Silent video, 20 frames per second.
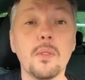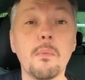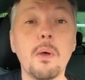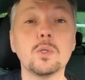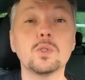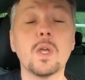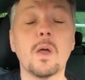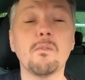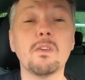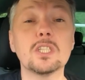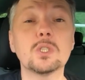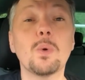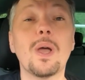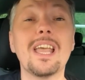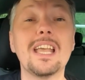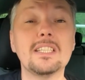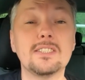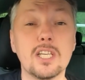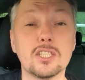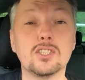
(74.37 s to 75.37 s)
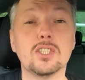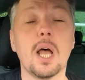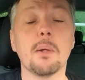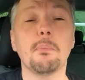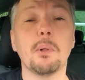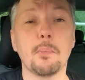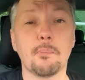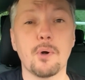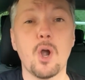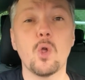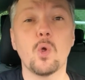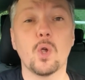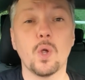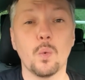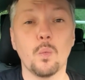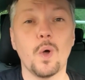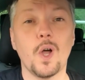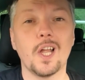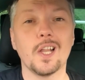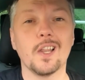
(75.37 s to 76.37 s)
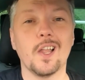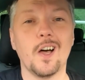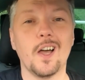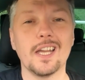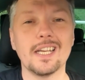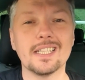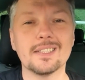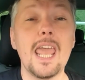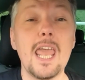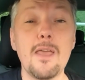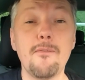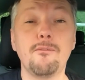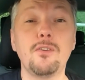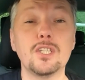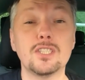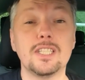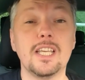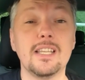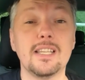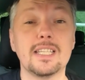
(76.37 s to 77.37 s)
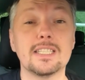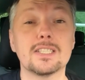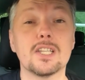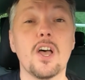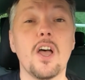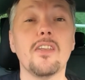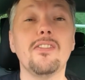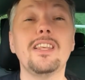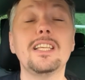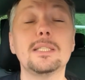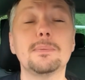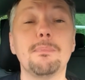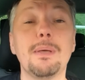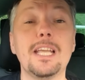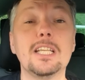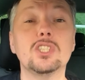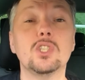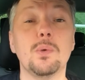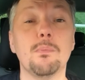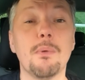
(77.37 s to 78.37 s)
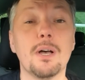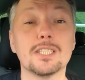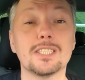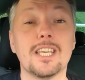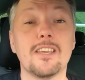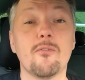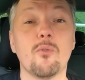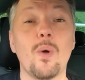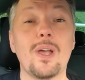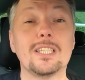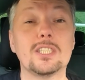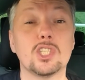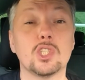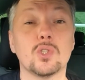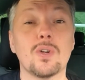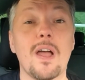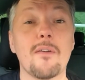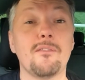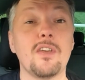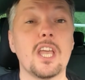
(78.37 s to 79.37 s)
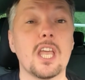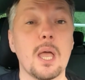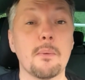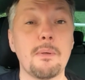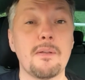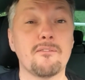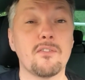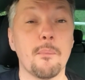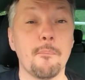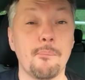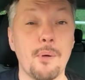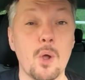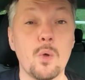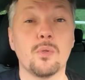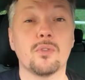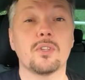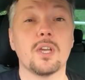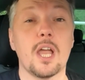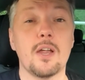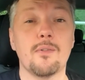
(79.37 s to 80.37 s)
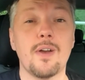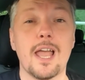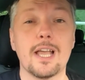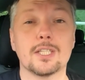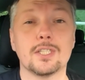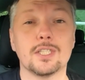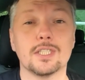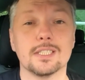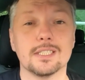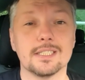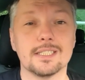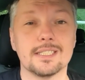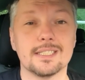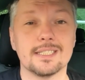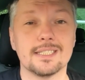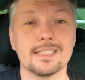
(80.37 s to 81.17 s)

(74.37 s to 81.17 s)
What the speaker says: The most obvious way is the double broken white line. If you see this line, this means you must give way to traffic coming from both directions.